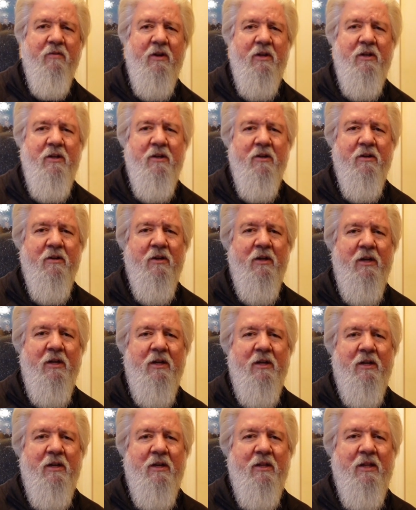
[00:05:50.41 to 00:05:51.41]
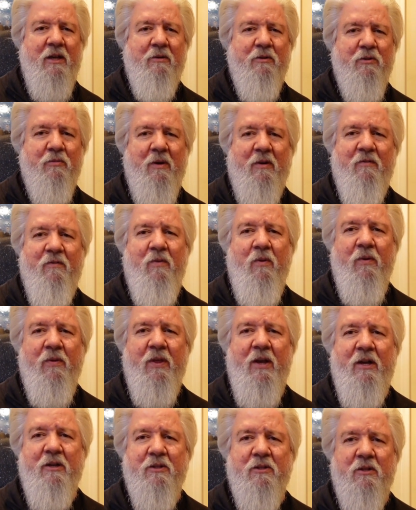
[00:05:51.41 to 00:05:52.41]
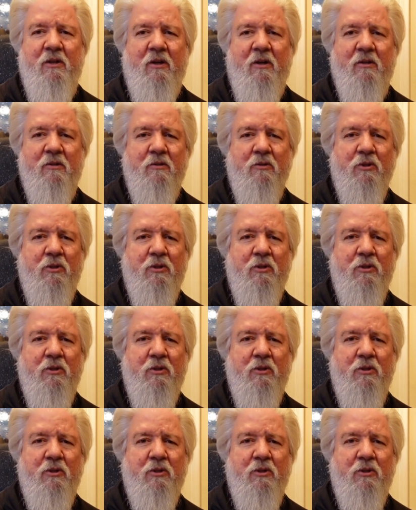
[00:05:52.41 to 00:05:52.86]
right here, and that was about $4,000.